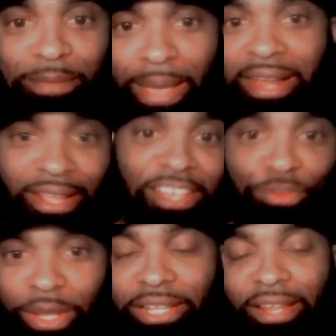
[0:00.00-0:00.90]
that man in
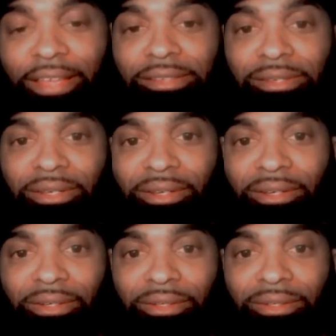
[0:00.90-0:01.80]
his weight class.
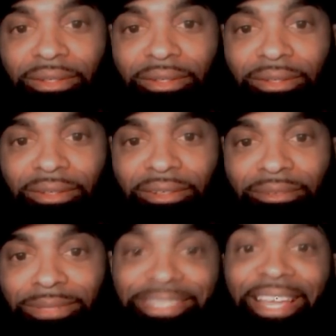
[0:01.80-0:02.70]

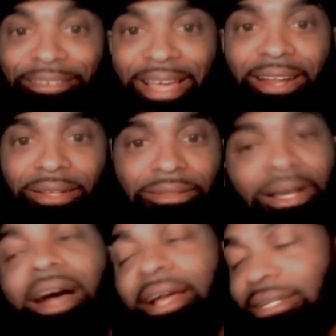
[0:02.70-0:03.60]
But Dev got a,
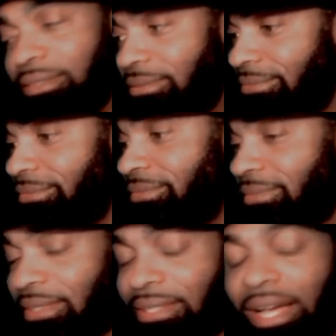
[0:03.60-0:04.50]
all right,
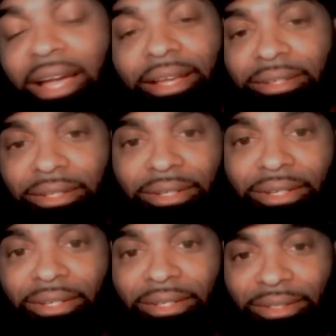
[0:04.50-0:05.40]
all right,
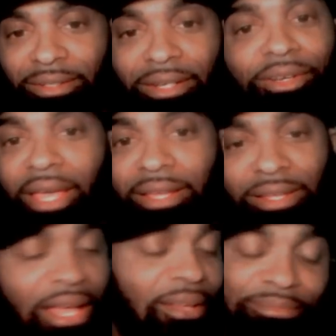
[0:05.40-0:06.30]
okay,
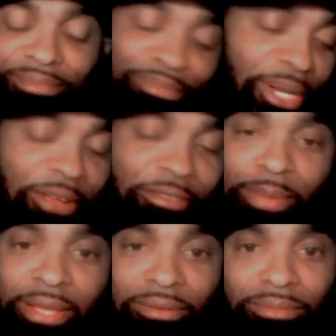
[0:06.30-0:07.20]
all right, whatever,
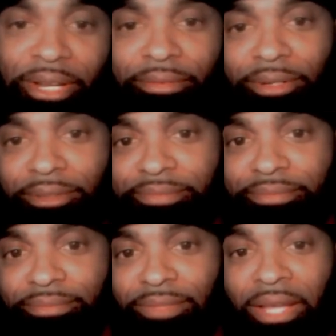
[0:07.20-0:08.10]
man, whatever.
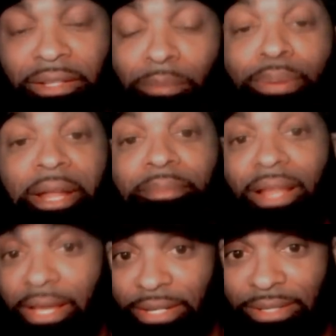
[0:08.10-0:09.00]
The bottom
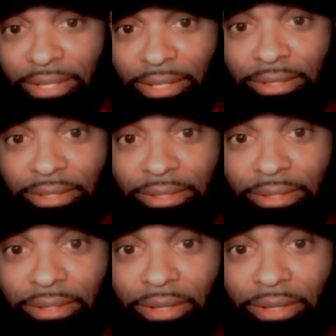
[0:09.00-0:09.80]
line is this: